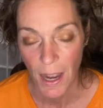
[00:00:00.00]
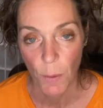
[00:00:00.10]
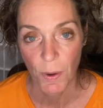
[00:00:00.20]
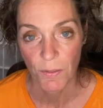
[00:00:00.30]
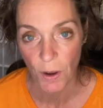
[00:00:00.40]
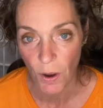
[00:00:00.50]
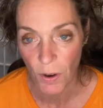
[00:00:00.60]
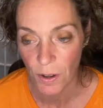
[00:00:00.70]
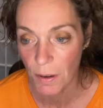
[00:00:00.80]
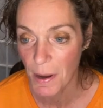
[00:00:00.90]
We've all
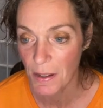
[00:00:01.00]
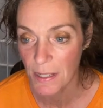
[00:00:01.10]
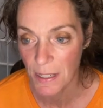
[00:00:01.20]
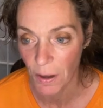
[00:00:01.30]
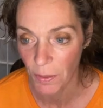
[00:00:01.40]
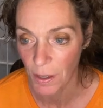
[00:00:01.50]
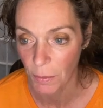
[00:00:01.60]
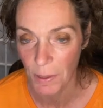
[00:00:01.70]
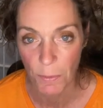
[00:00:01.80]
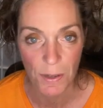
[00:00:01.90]
heard about sound
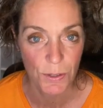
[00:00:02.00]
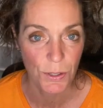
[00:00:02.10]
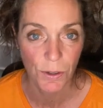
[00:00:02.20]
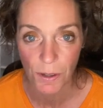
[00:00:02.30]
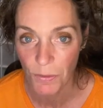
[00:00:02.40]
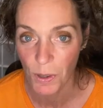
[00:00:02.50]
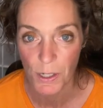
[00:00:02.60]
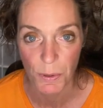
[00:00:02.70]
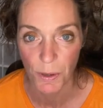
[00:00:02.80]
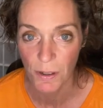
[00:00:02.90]
therapy. We use tuning
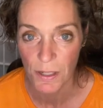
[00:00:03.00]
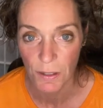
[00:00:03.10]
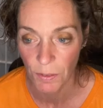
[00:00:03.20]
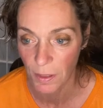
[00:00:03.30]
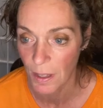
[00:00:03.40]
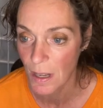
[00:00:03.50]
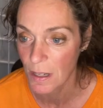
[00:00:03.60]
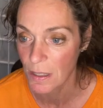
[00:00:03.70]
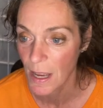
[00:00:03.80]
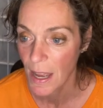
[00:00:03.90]
forks. We do all these different
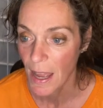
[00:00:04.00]
things